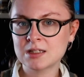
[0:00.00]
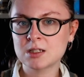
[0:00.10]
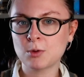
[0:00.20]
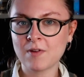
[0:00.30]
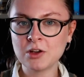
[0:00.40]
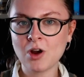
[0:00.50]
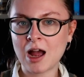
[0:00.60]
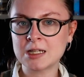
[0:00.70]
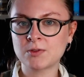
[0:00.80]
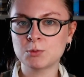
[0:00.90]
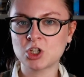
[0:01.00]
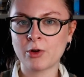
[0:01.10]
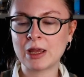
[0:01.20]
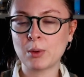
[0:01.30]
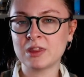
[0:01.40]
to prevent your ads from
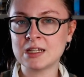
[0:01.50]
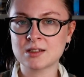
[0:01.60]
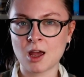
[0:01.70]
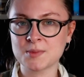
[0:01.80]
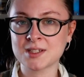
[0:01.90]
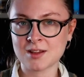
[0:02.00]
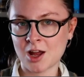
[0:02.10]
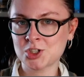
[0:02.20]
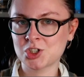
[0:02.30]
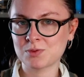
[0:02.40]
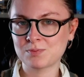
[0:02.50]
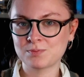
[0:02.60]
showing when these terms are searched.